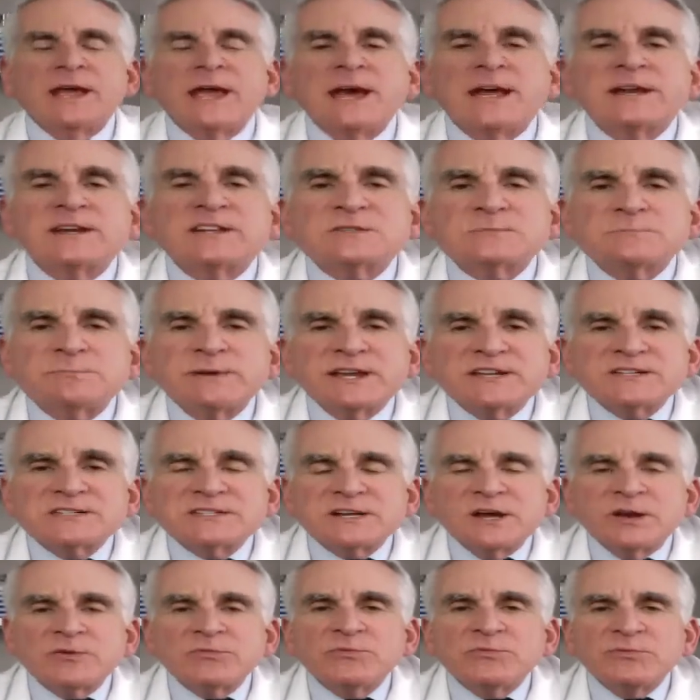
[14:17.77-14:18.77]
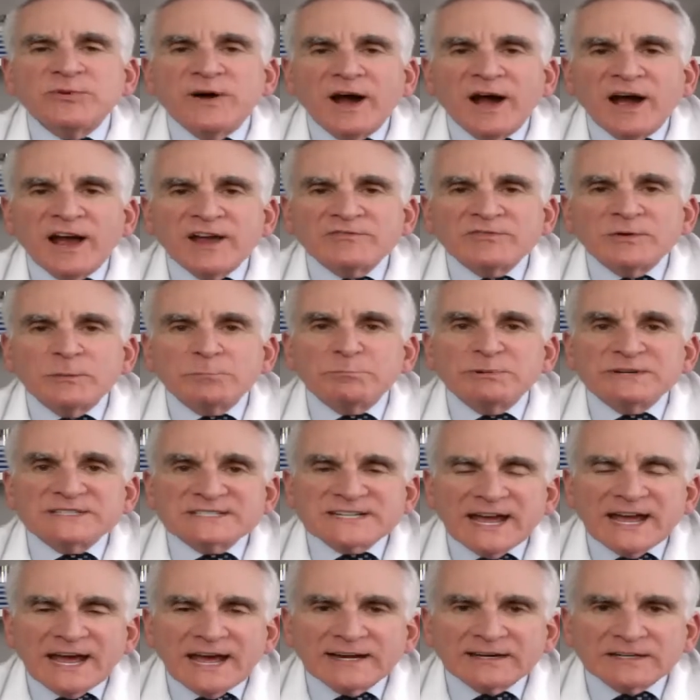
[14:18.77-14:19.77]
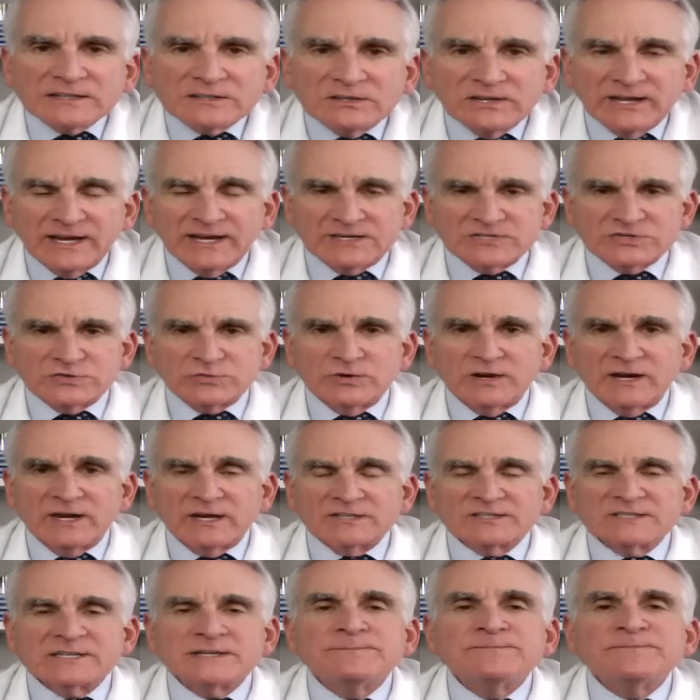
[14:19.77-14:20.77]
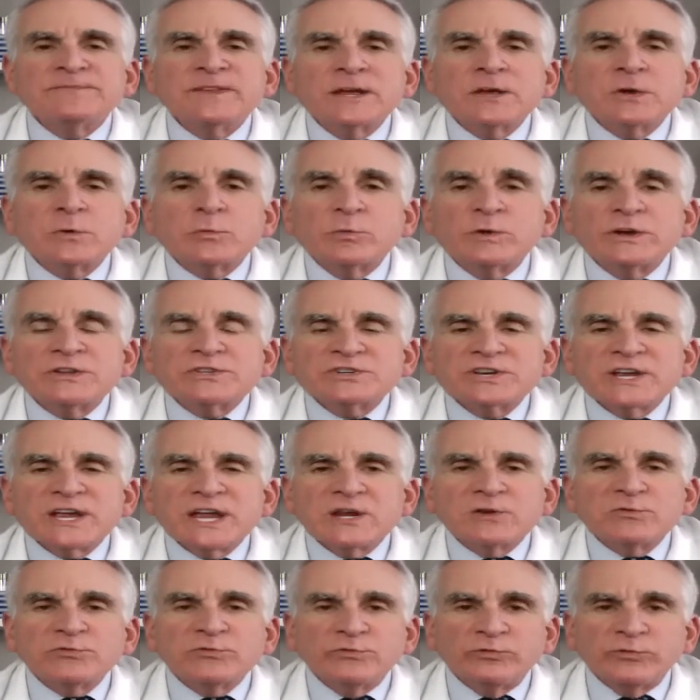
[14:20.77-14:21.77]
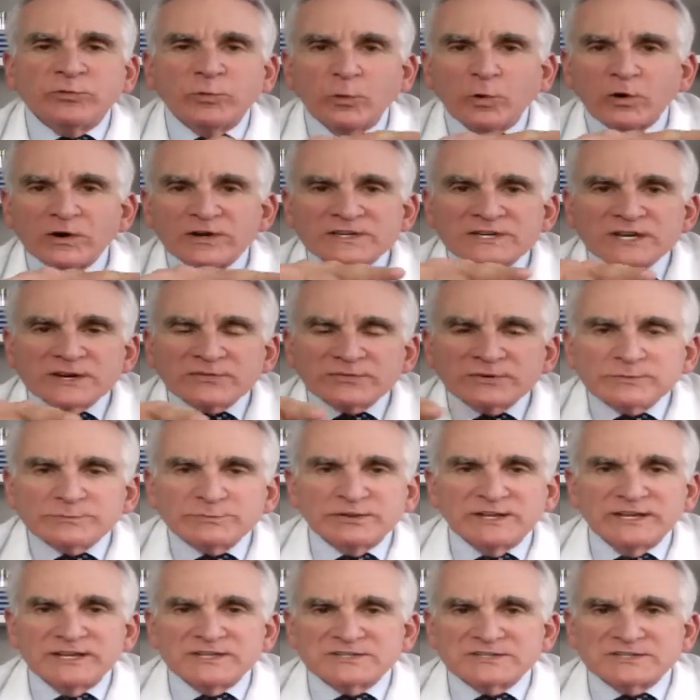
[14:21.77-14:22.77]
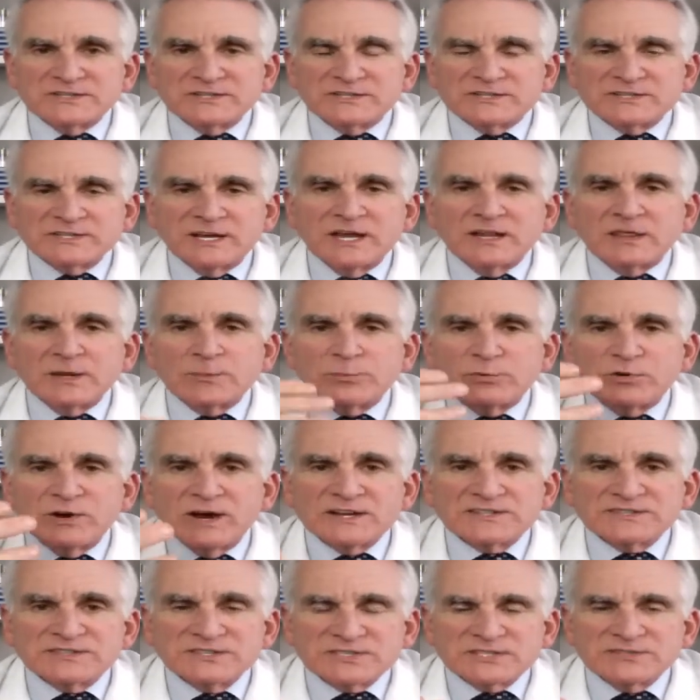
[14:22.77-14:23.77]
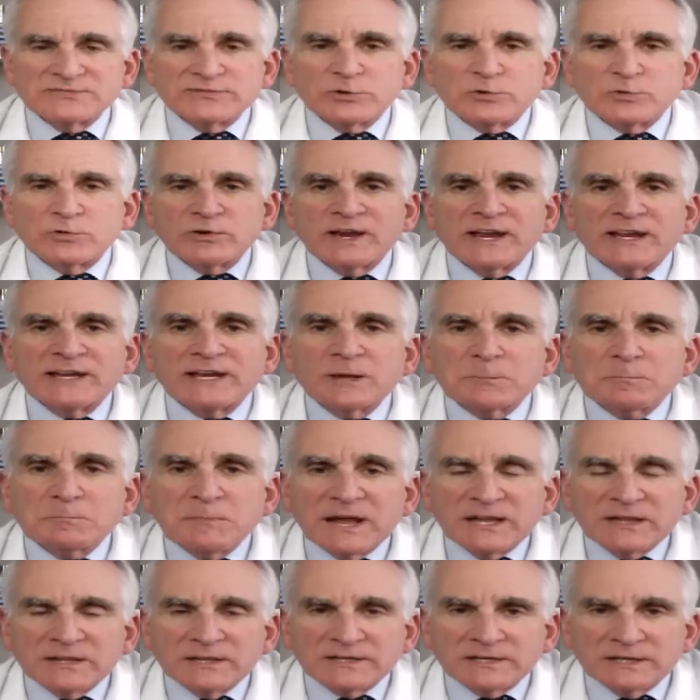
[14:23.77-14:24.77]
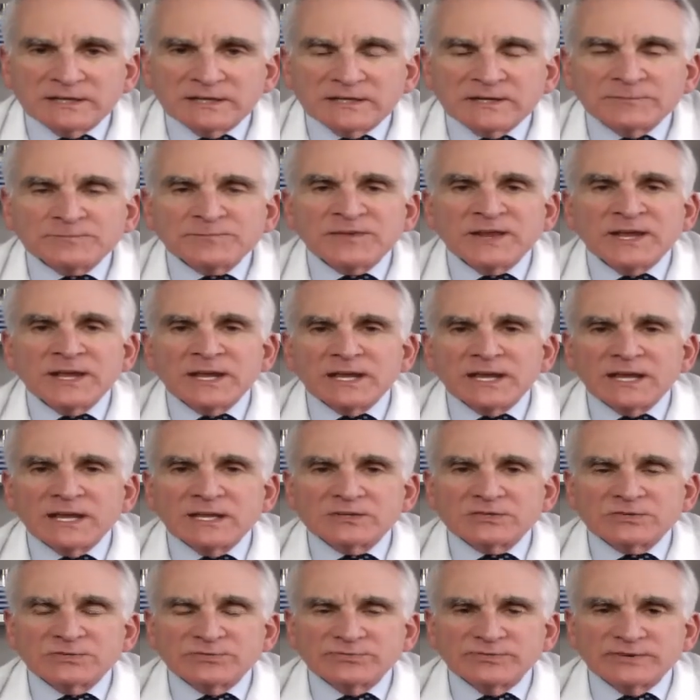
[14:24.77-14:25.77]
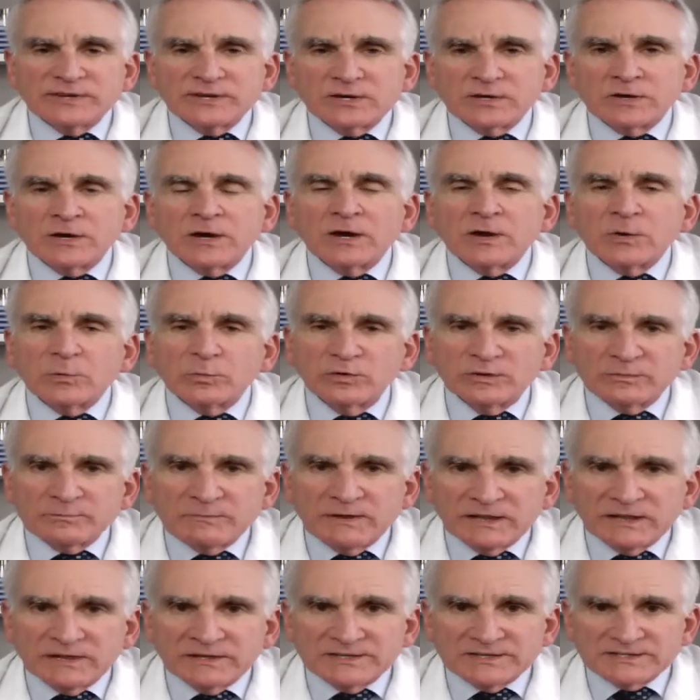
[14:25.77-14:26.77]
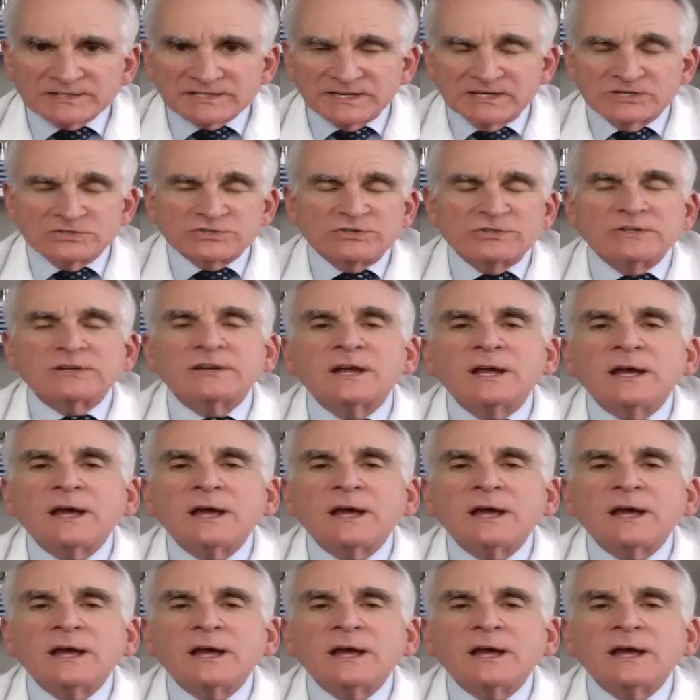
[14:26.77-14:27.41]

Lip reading: and it's based on 5 botanical extracts, which in 4 different places in the process of creating melanin interfere with melanization.